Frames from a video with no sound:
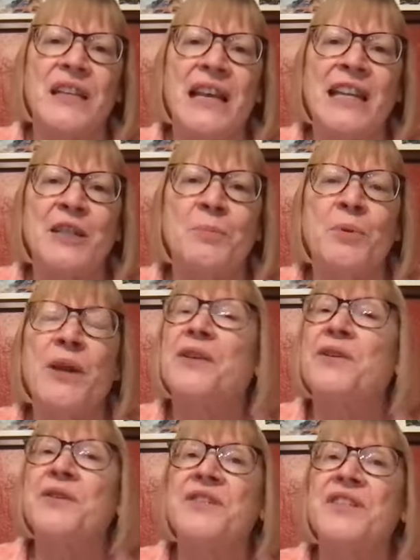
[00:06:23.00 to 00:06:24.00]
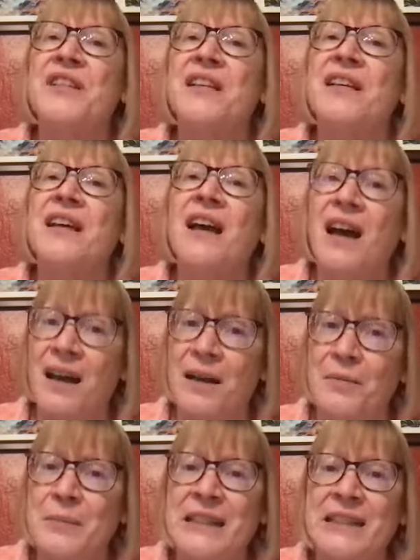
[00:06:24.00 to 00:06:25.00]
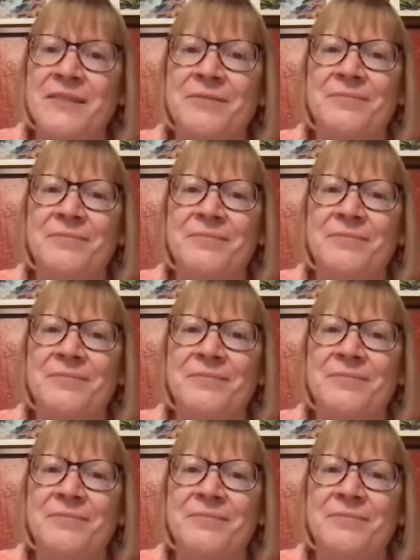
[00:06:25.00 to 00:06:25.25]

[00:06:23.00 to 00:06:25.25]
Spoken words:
and brothers humming.